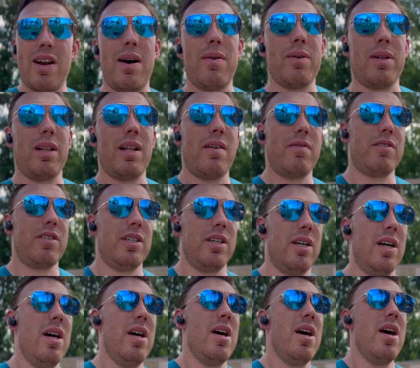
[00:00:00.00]
I would love to
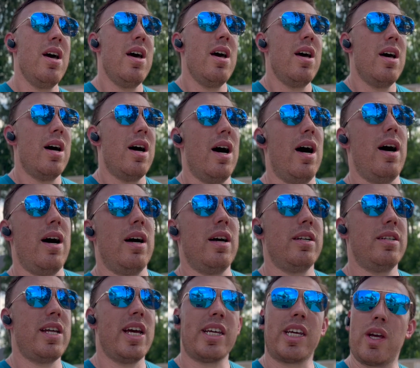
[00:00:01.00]

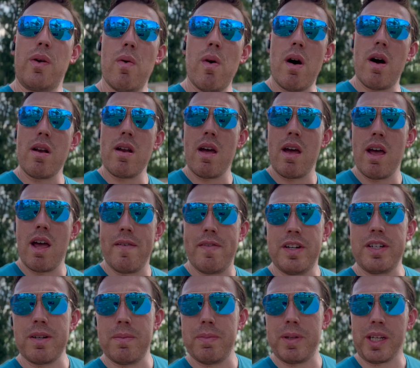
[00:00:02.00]
take you on if it's
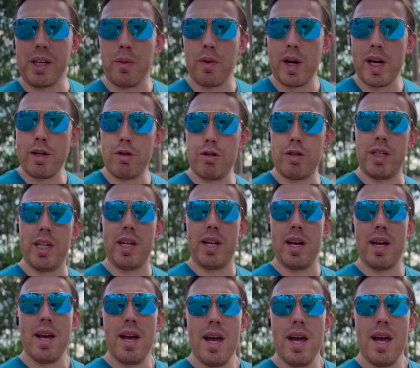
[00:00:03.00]
something you are interested